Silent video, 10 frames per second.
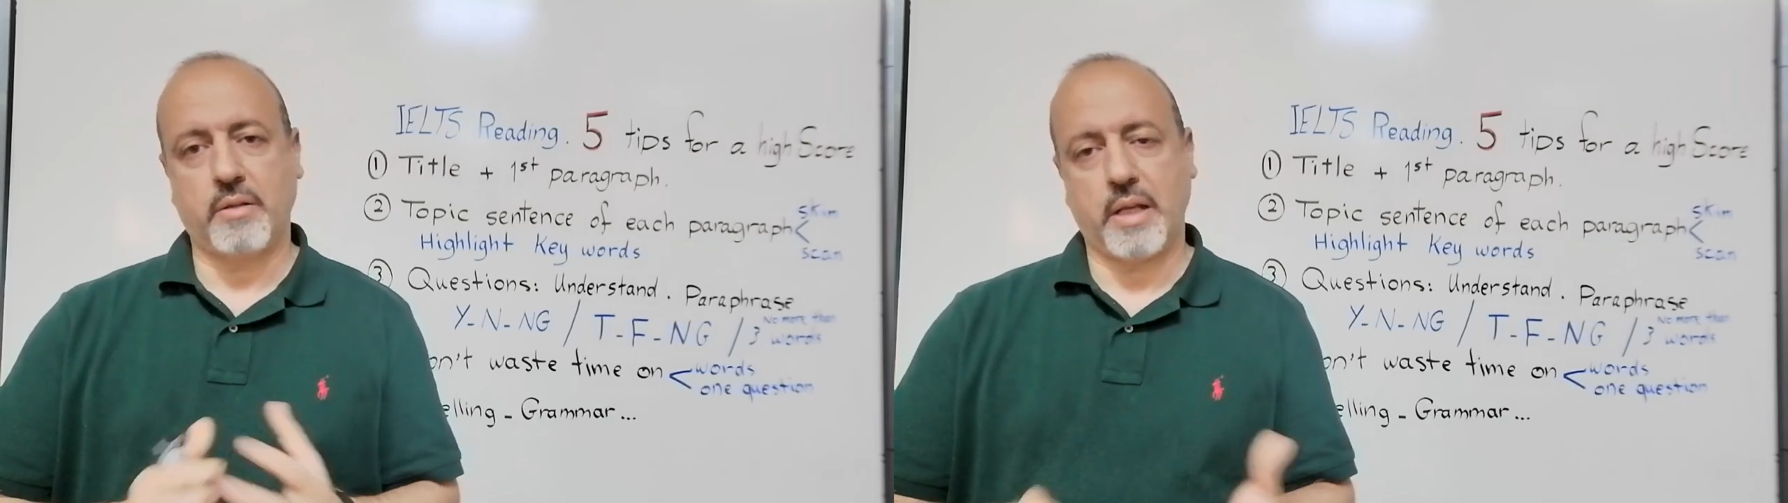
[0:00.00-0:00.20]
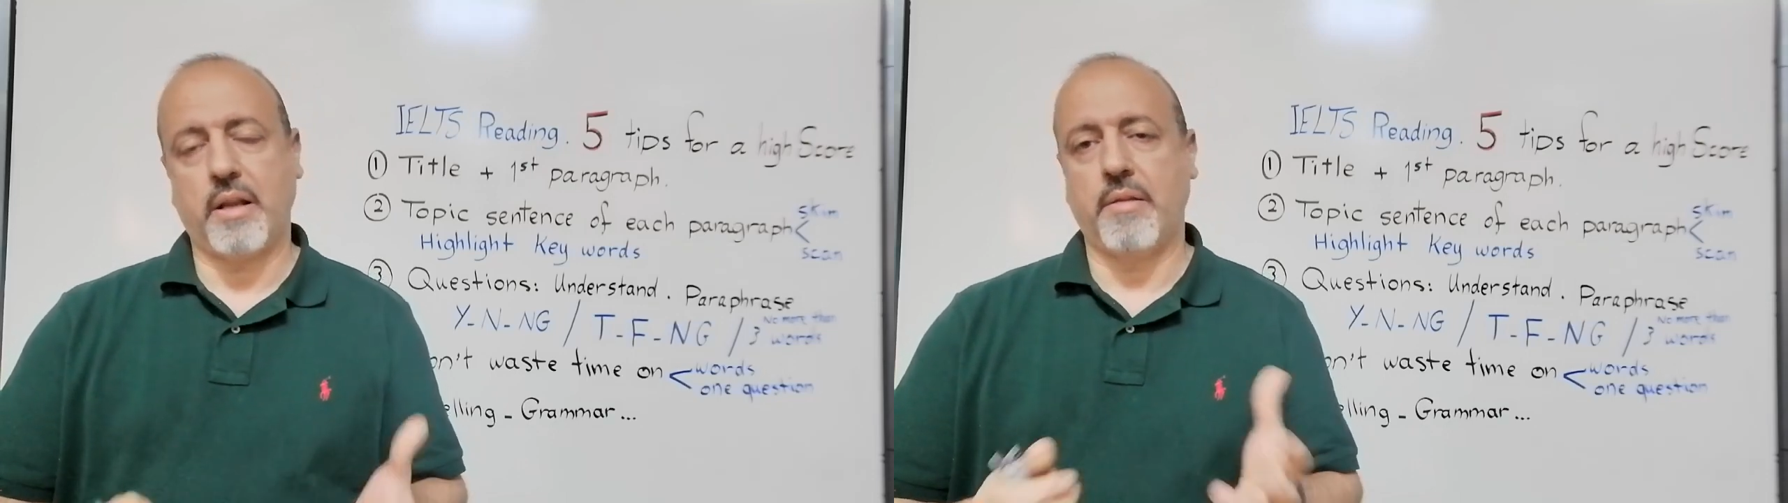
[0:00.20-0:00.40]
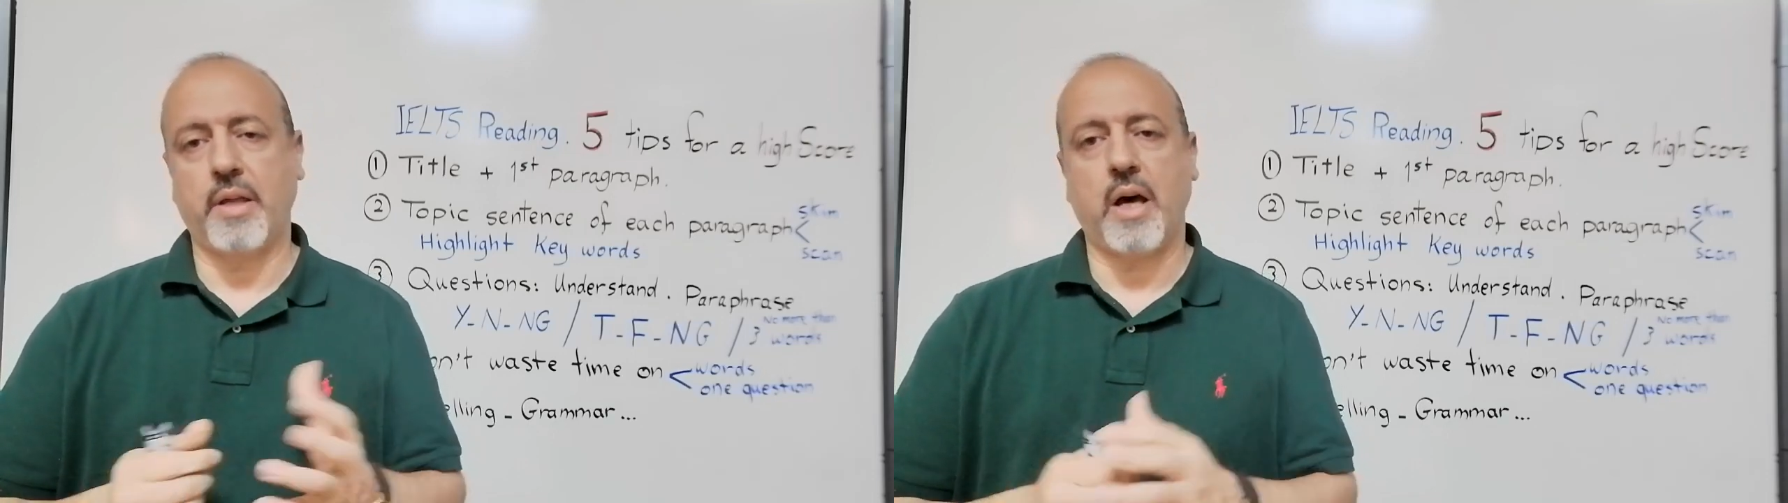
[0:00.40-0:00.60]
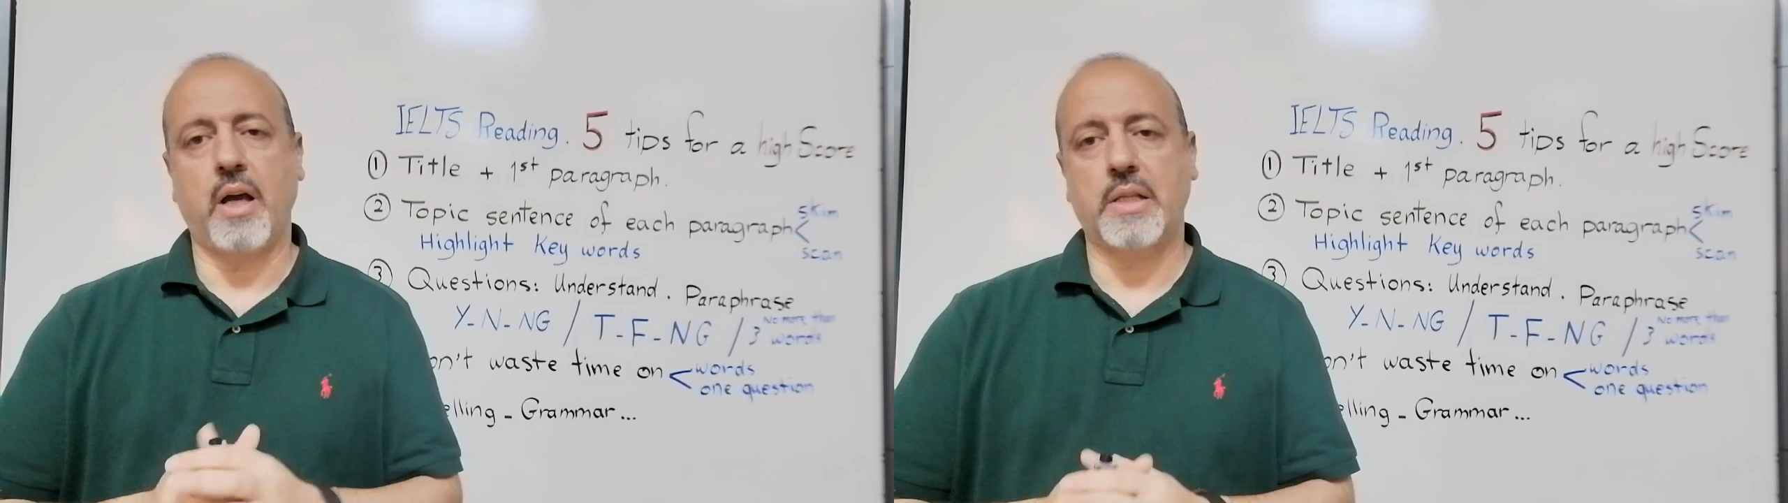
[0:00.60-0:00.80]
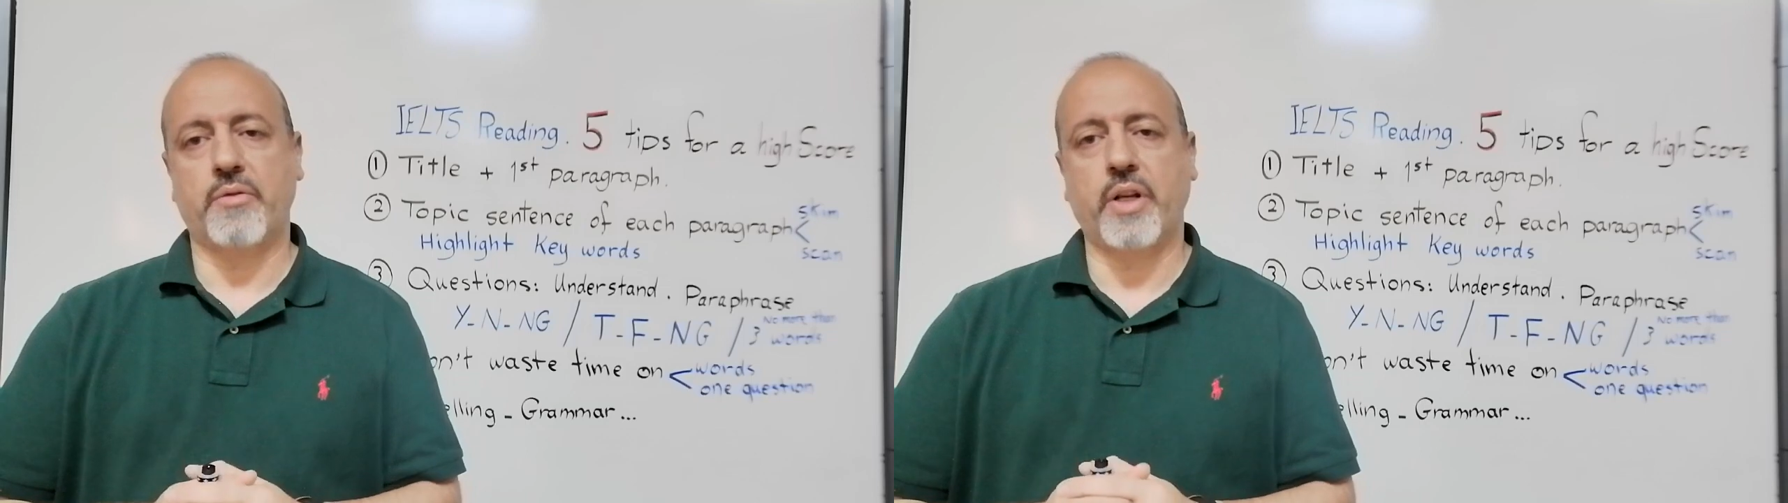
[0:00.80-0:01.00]
in the
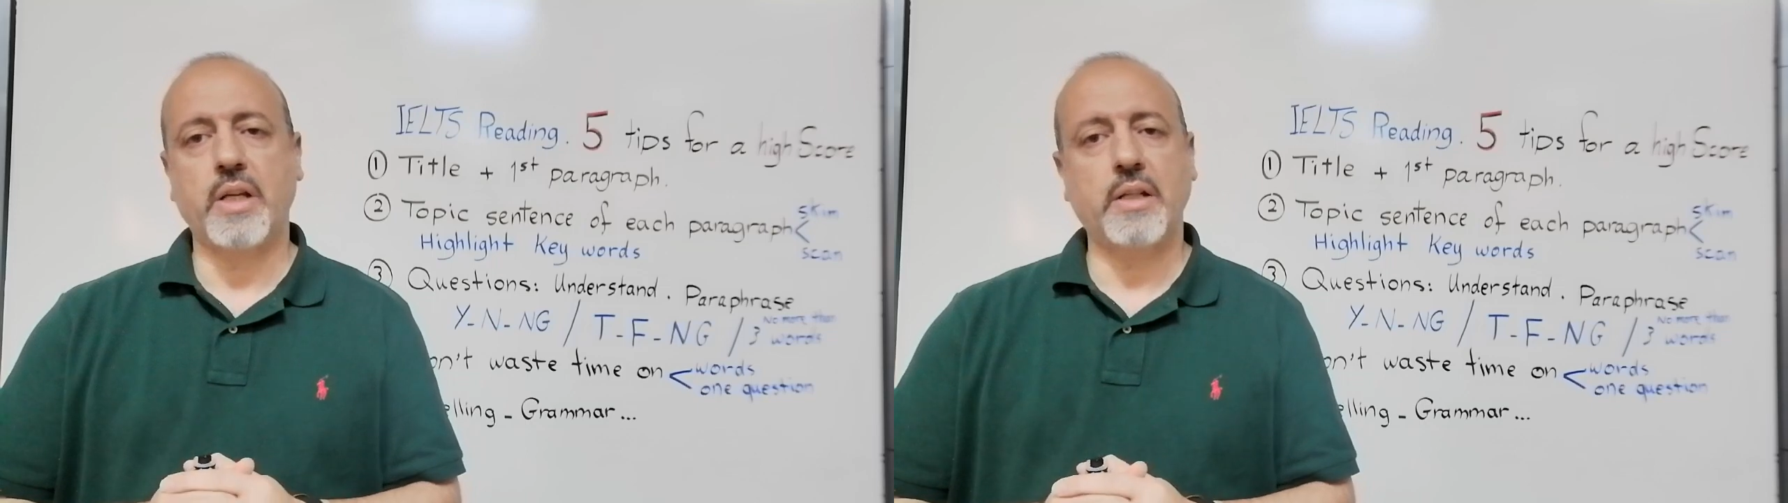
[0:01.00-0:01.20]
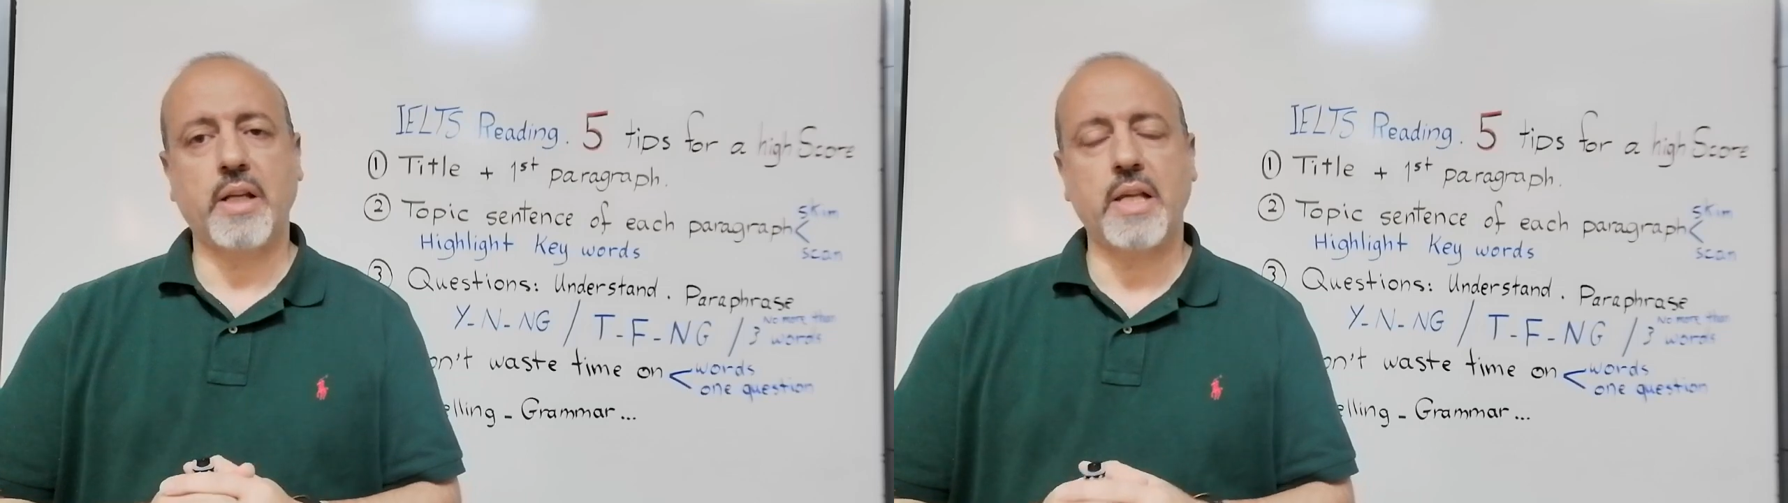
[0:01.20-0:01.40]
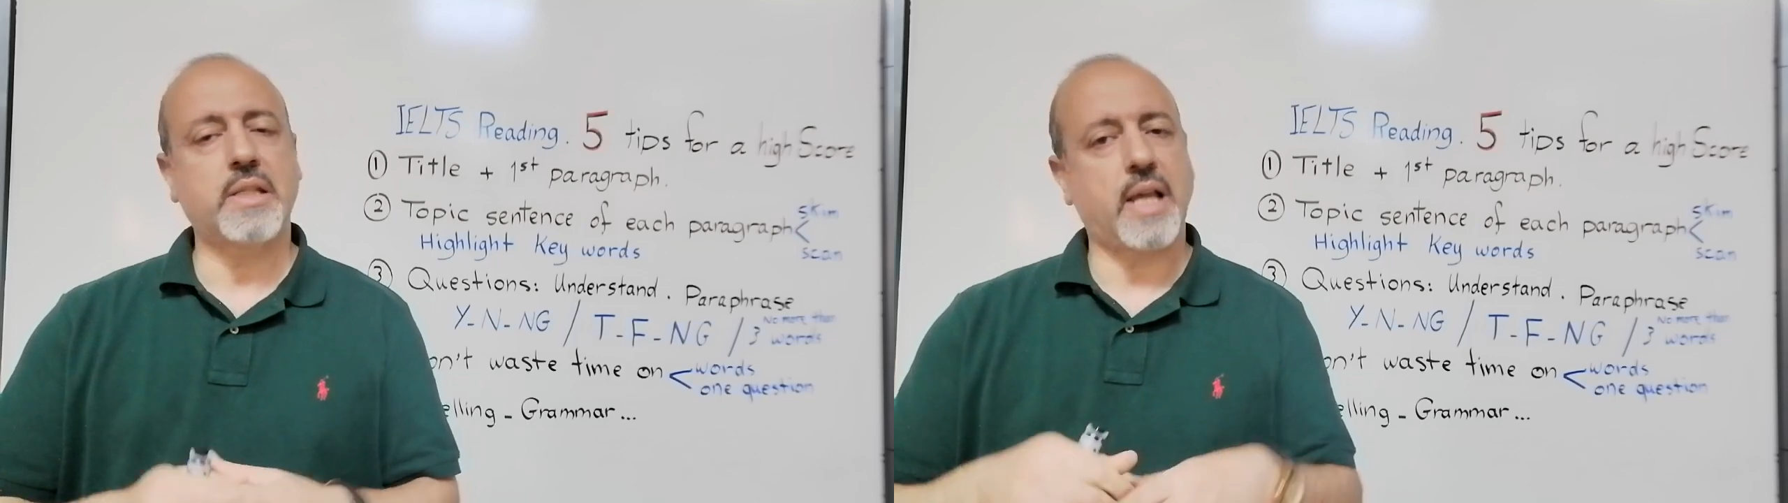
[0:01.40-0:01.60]
IELTS reading test